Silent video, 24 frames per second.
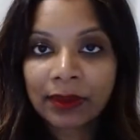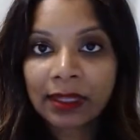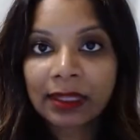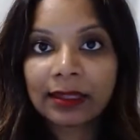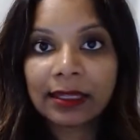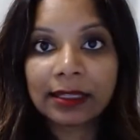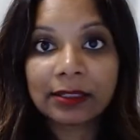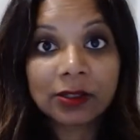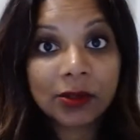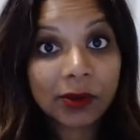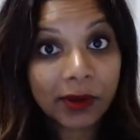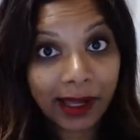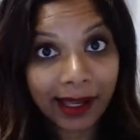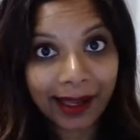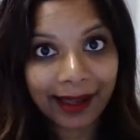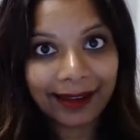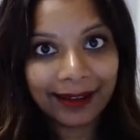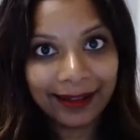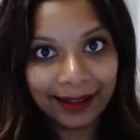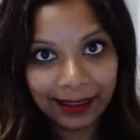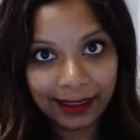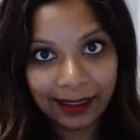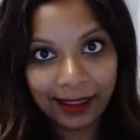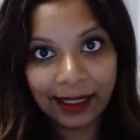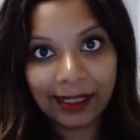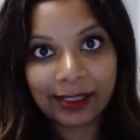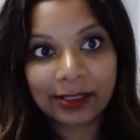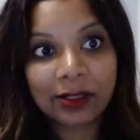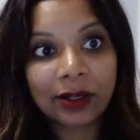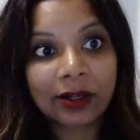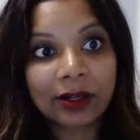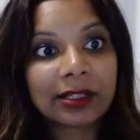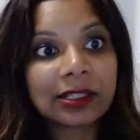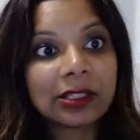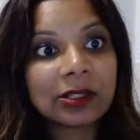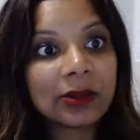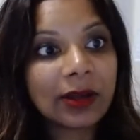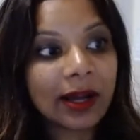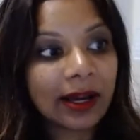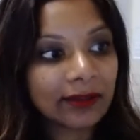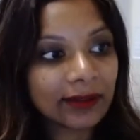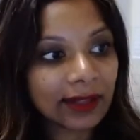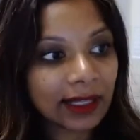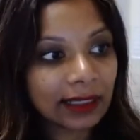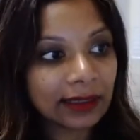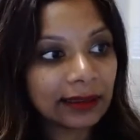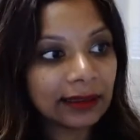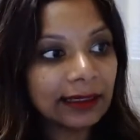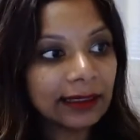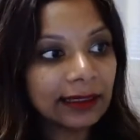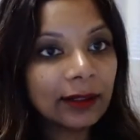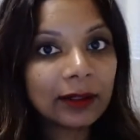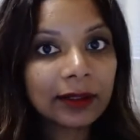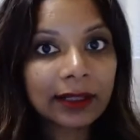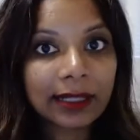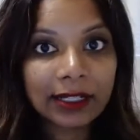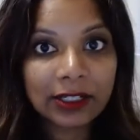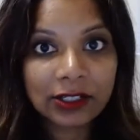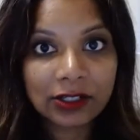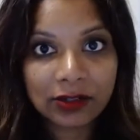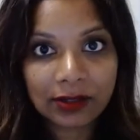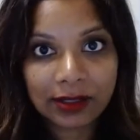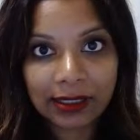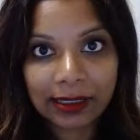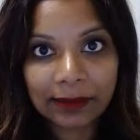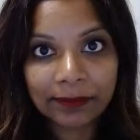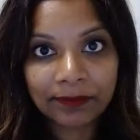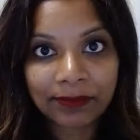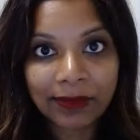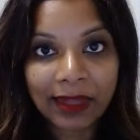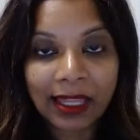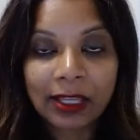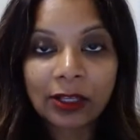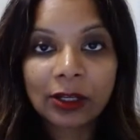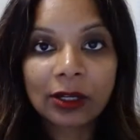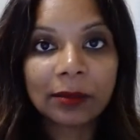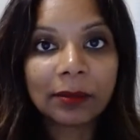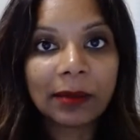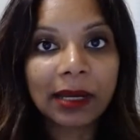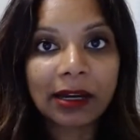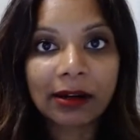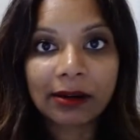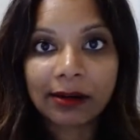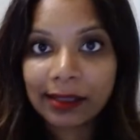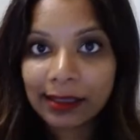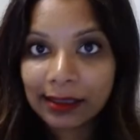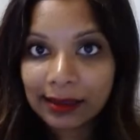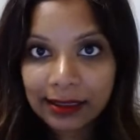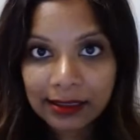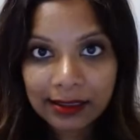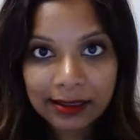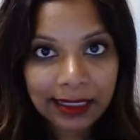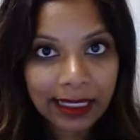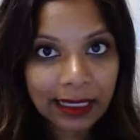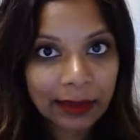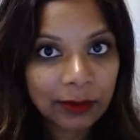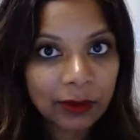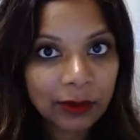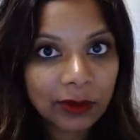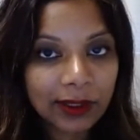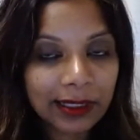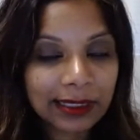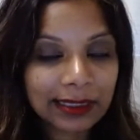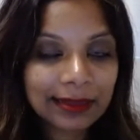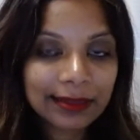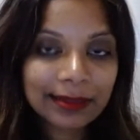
That's okay. As long as you have that legal entry, you're marrying the same U.S.